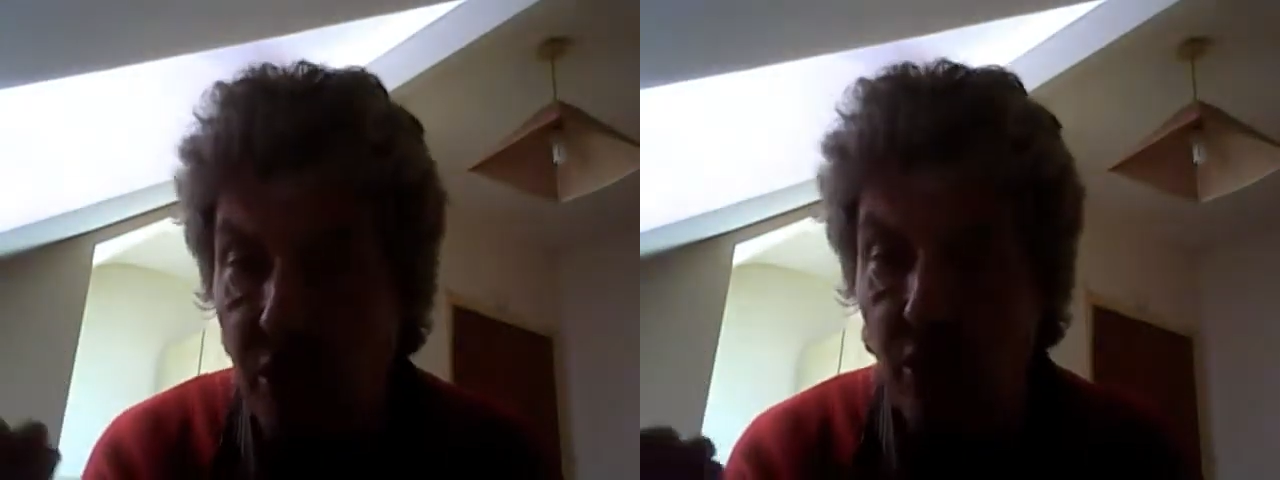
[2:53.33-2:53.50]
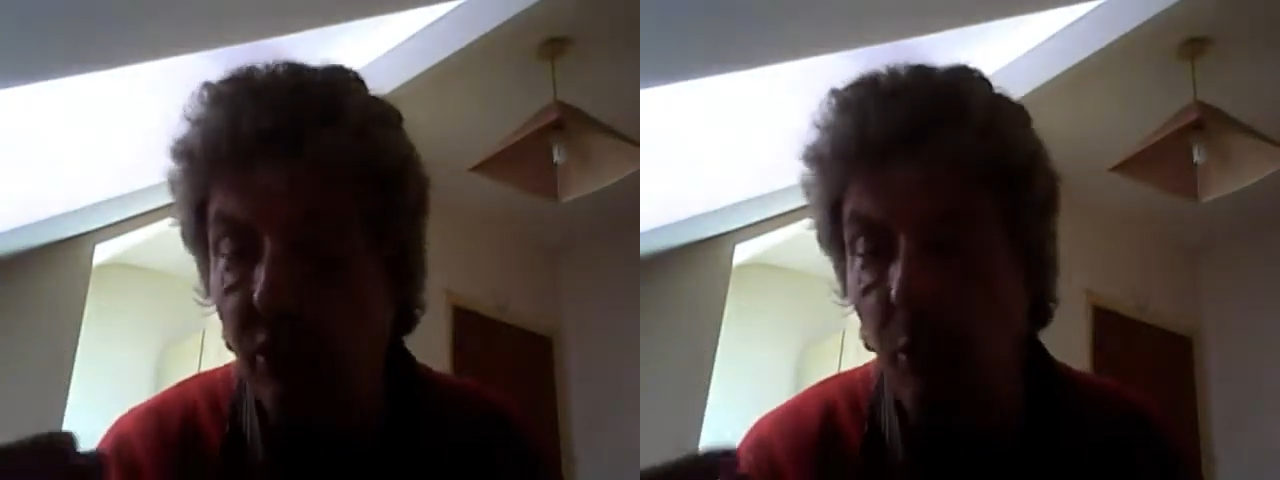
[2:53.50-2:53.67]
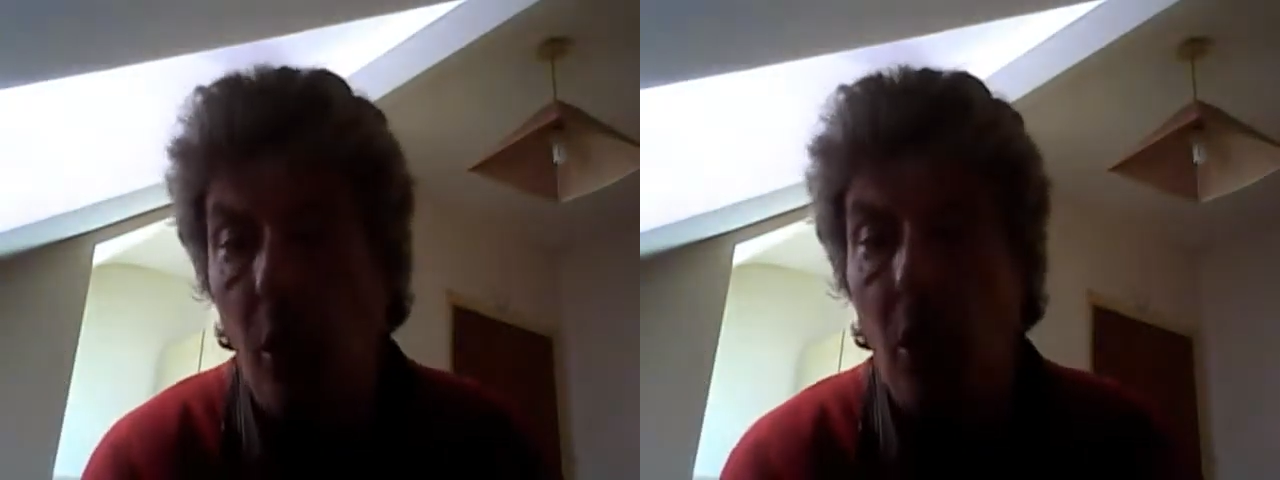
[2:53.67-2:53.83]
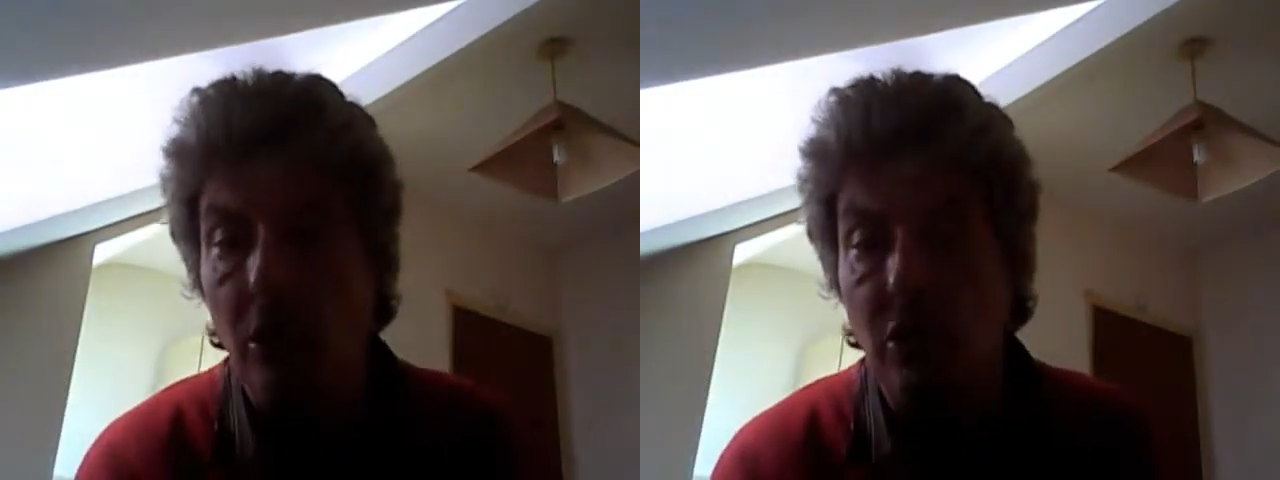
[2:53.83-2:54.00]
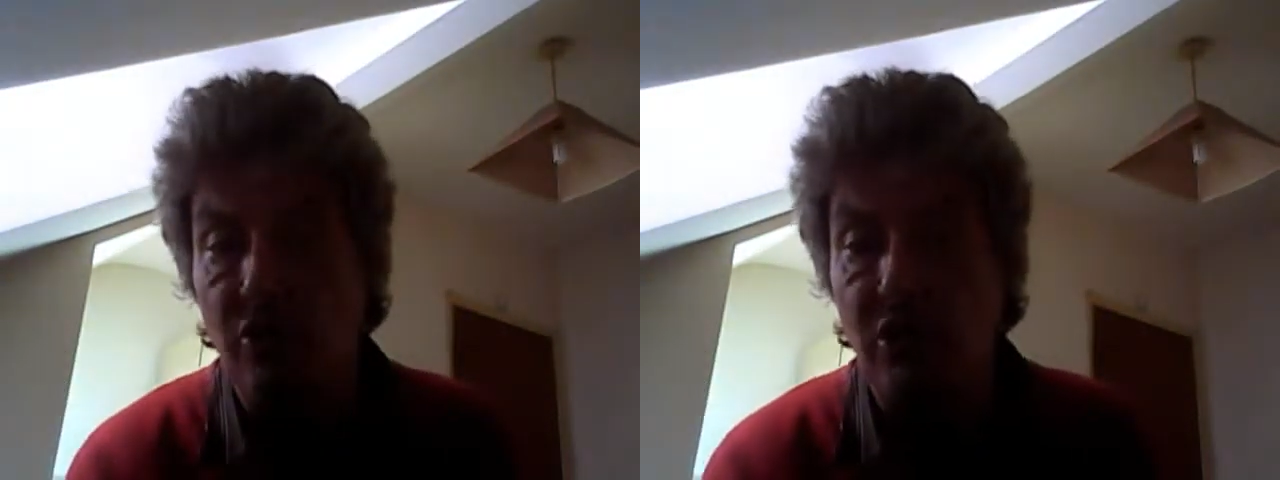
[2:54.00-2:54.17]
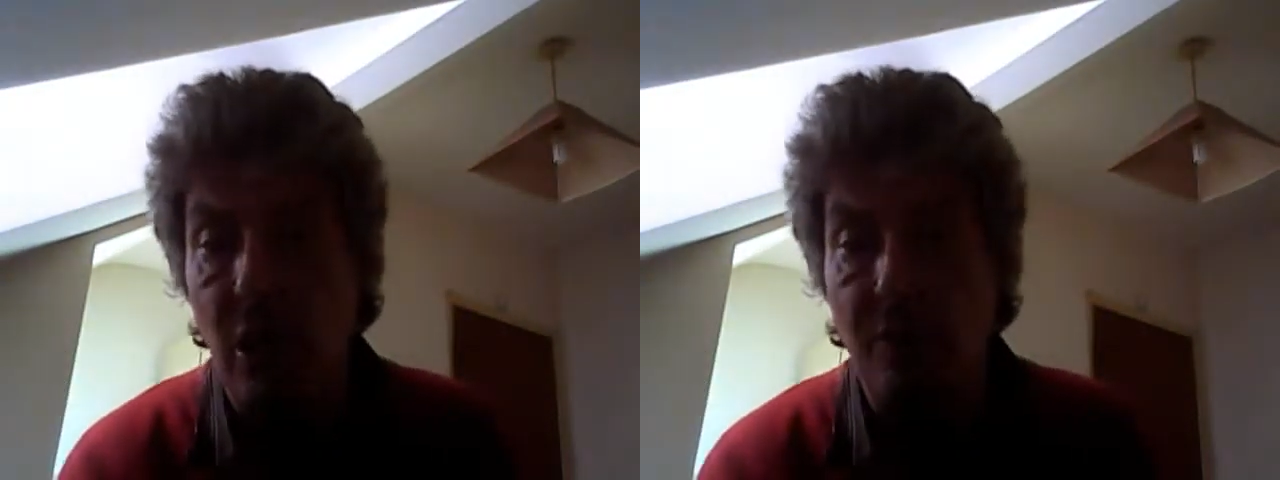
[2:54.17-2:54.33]
to do the work
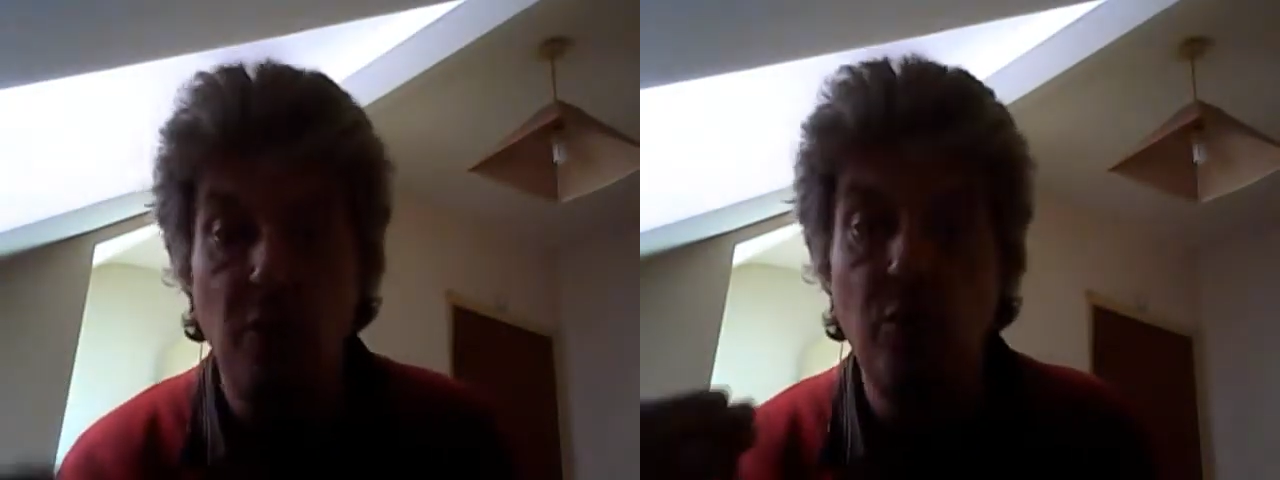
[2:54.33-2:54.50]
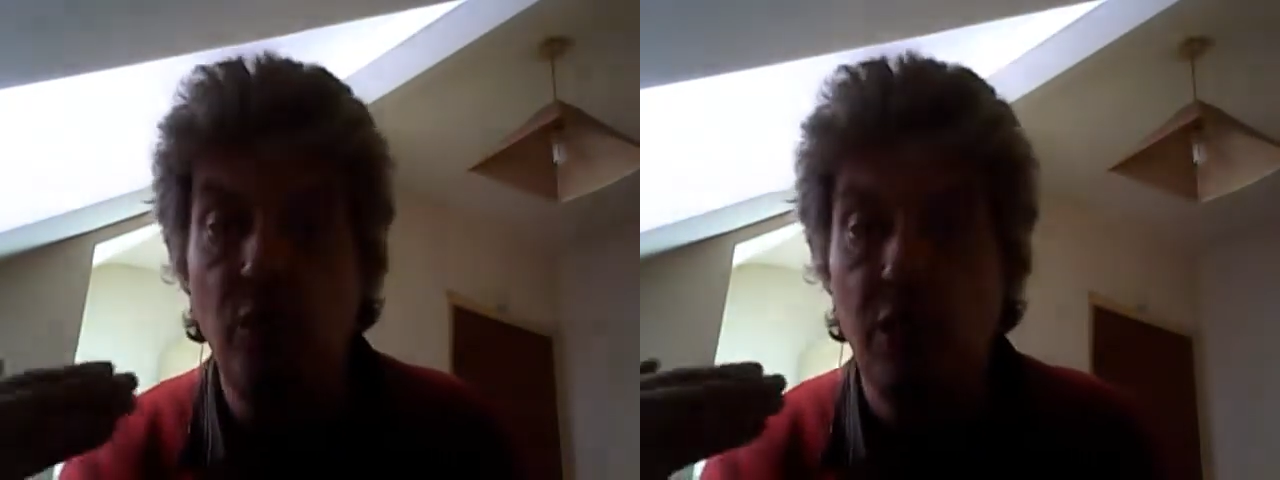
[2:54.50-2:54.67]
yourself. You've